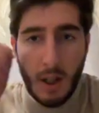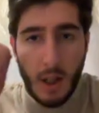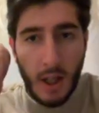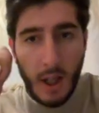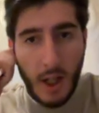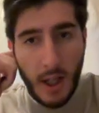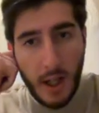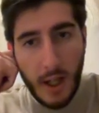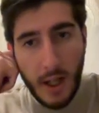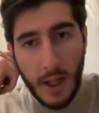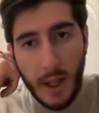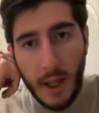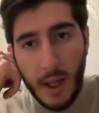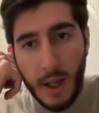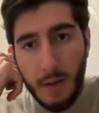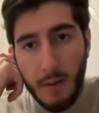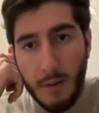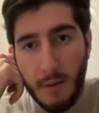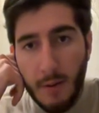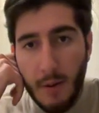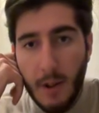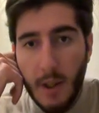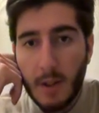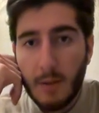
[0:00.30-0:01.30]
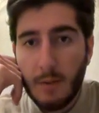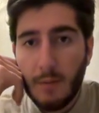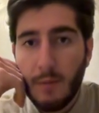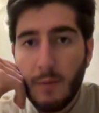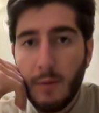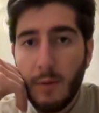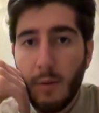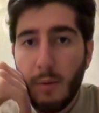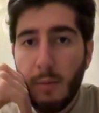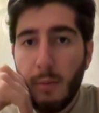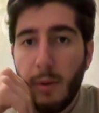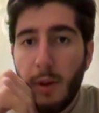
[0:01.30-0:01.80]
Hi everyone,
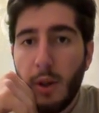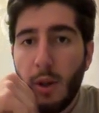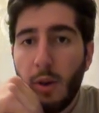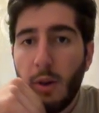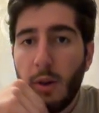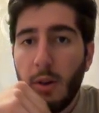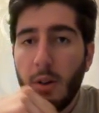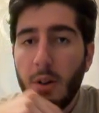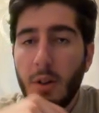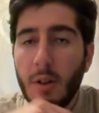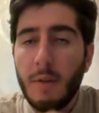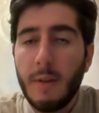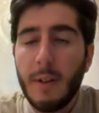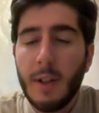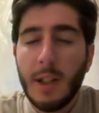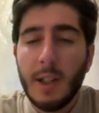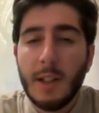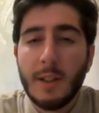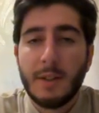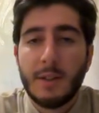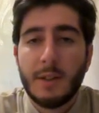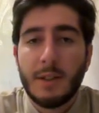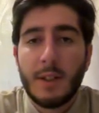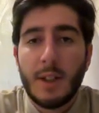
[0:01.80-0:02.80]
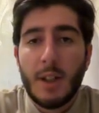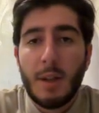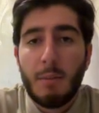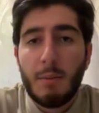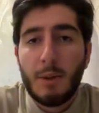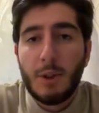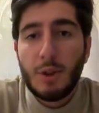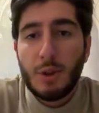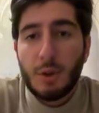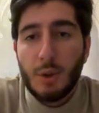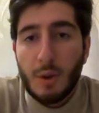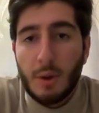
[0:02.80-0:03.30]
we'll be going over lesson
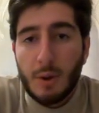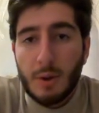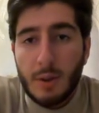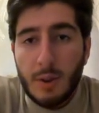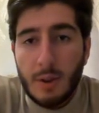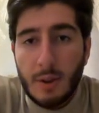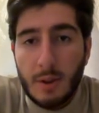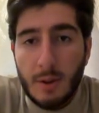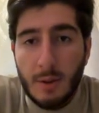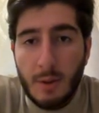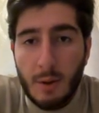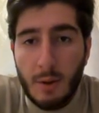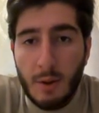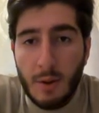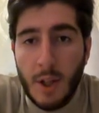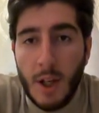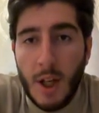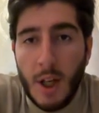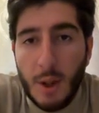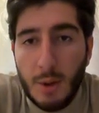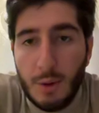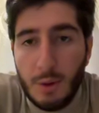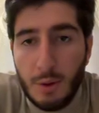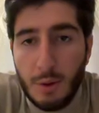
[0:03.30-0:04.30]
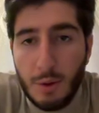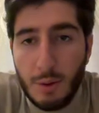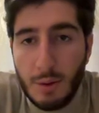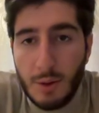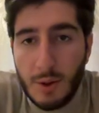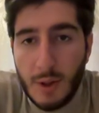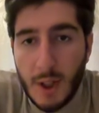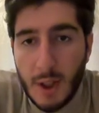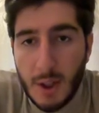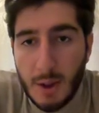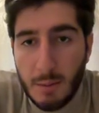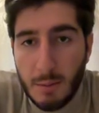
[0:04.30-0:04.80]
number 13 on how to
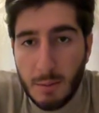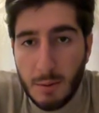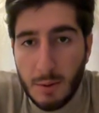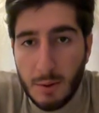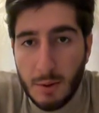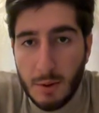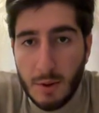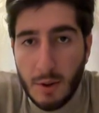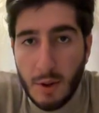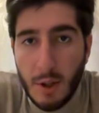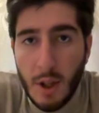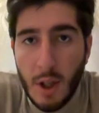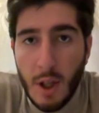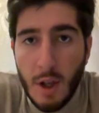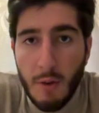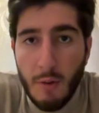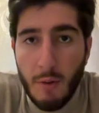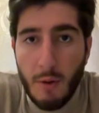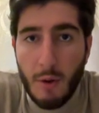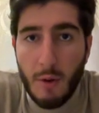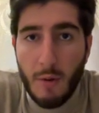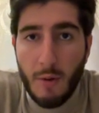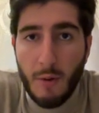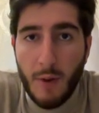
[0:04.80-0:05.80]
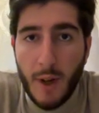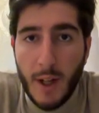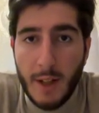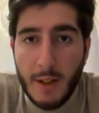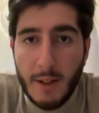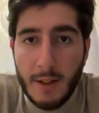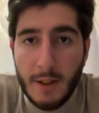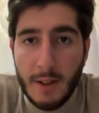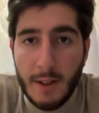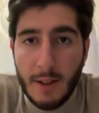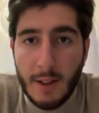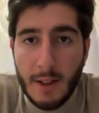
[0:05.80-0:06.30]
use Desmos for
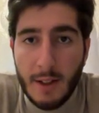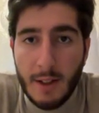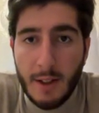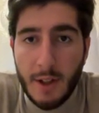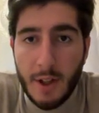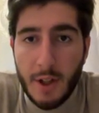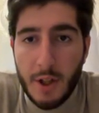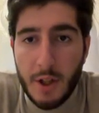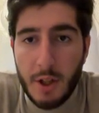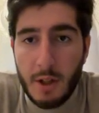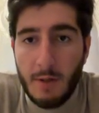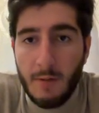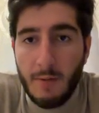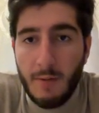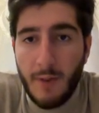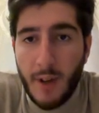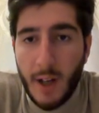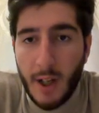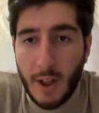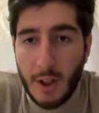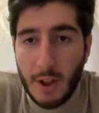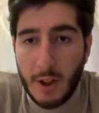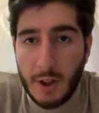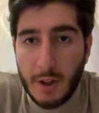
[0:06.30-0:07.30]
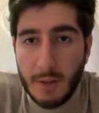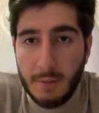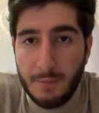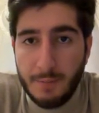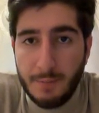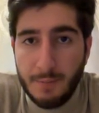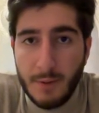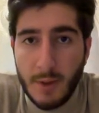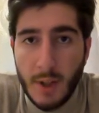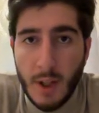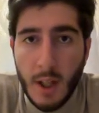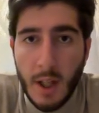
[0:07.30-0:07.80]
finding rational function.
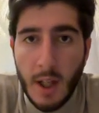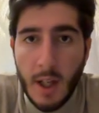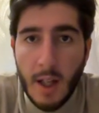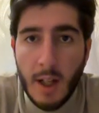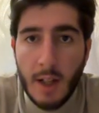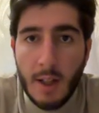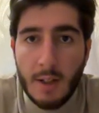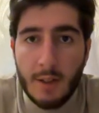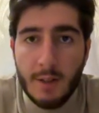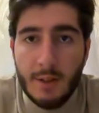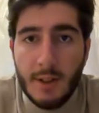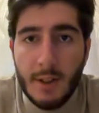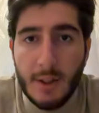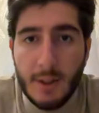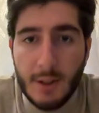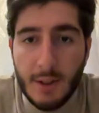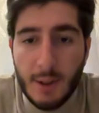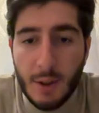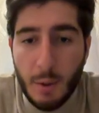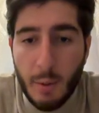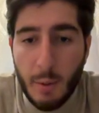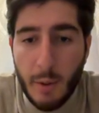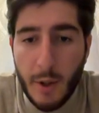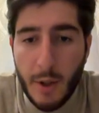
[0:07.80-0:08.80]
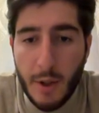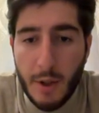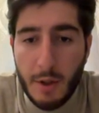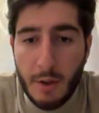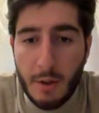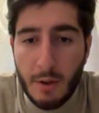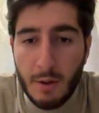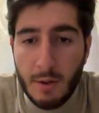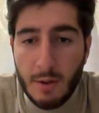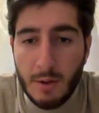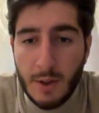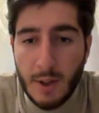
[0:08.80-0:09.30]
There's a
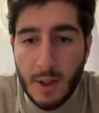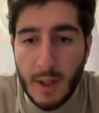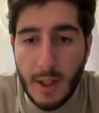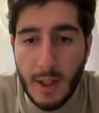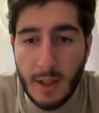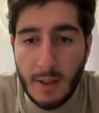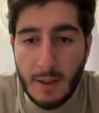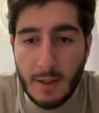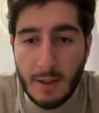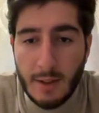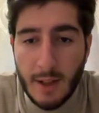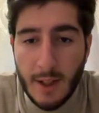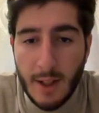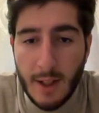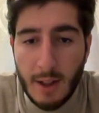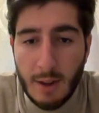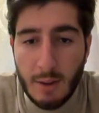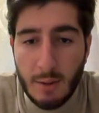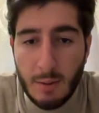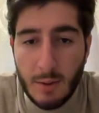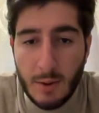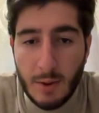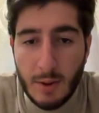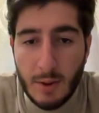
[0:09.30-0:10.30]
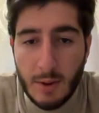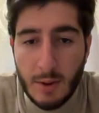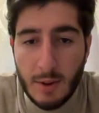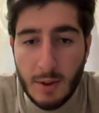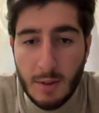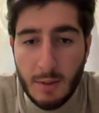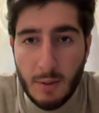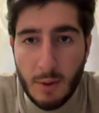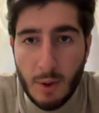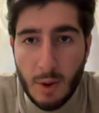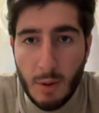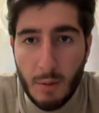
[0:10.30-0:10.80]
question on the right side which is
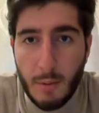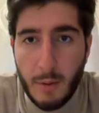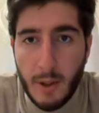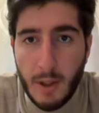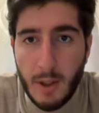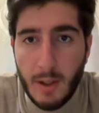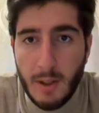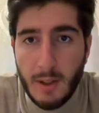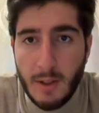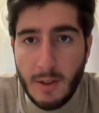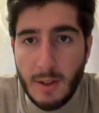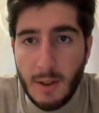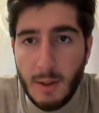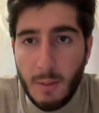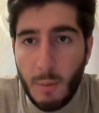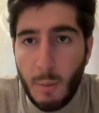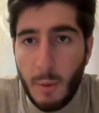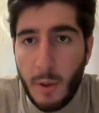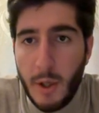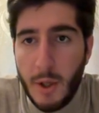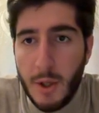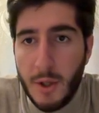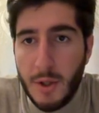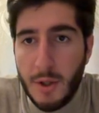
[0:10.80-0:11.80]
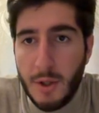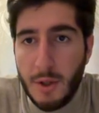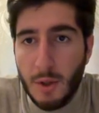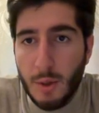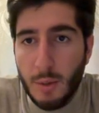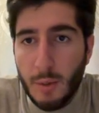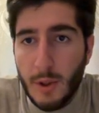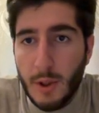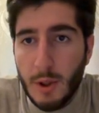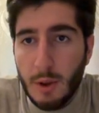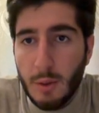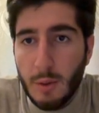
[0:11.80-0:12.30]
from real exam questions
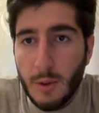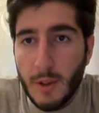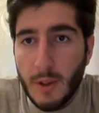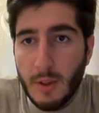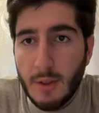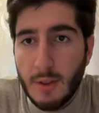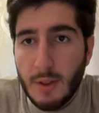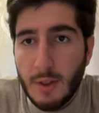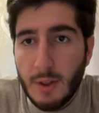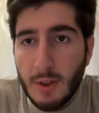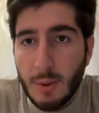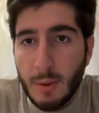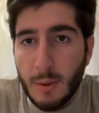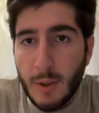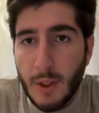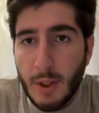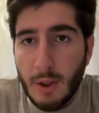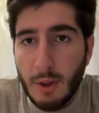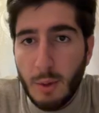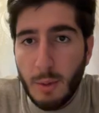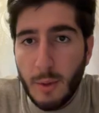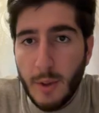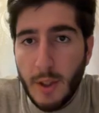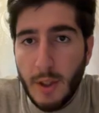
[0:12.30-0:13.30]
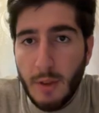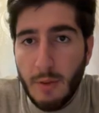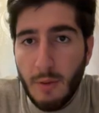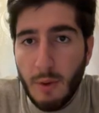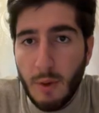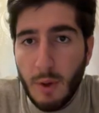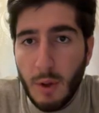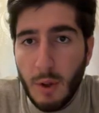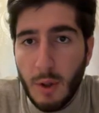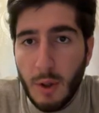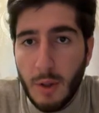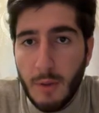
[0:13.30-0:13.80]

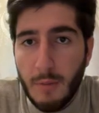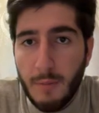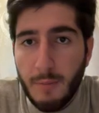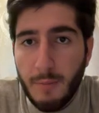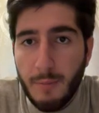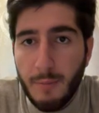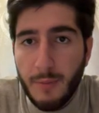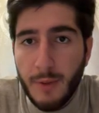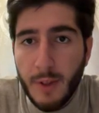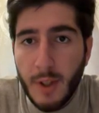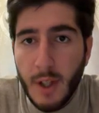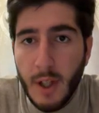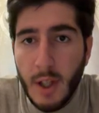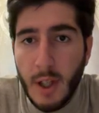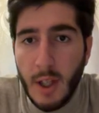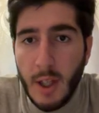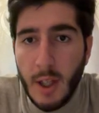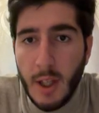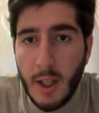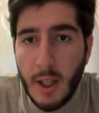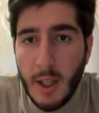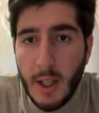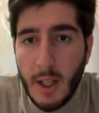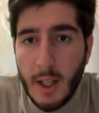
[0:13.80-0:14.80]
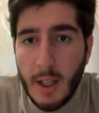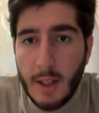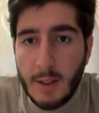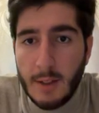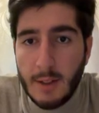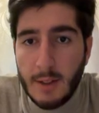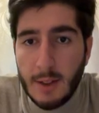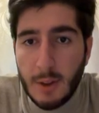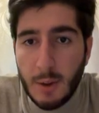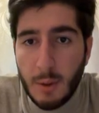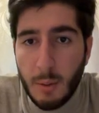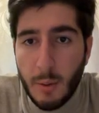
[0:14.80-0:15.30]
2023-2024, and
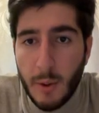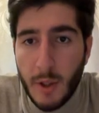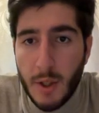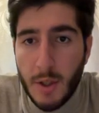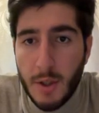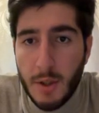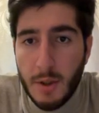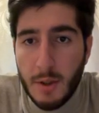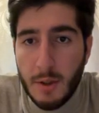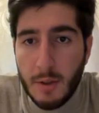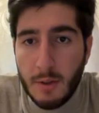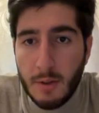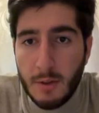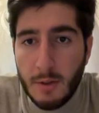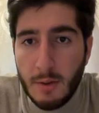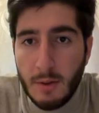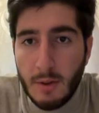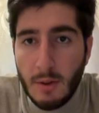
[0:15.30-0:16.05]
the question